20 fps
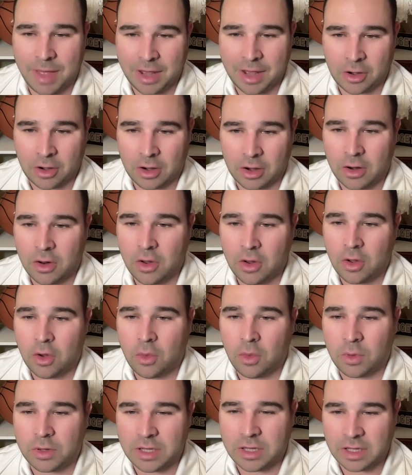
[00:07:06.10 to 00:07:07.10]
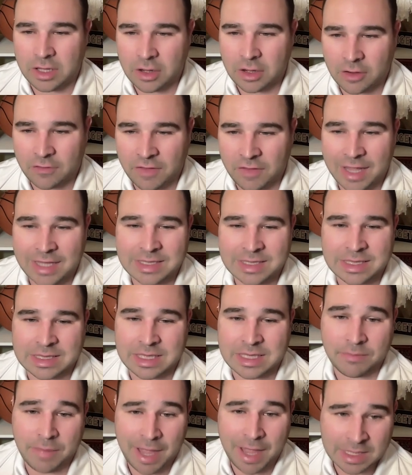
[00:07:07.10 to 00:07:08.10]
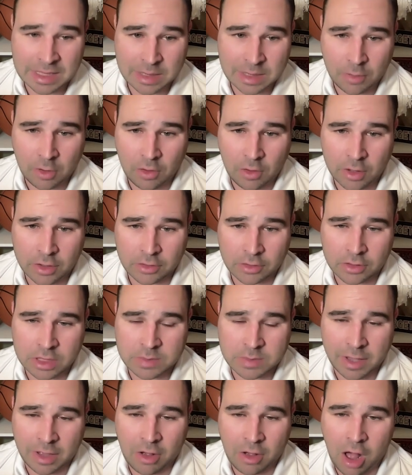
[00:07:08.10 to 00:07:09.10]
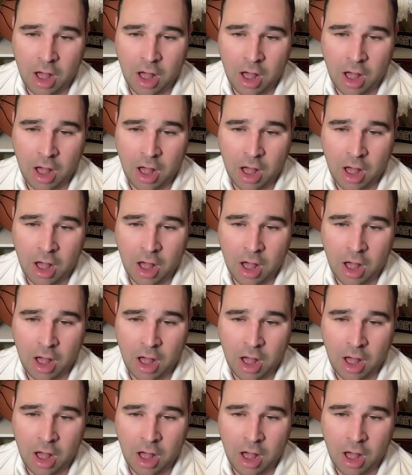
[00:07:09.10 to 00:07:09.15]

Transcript: better. With a year of SEC basketball under his belt,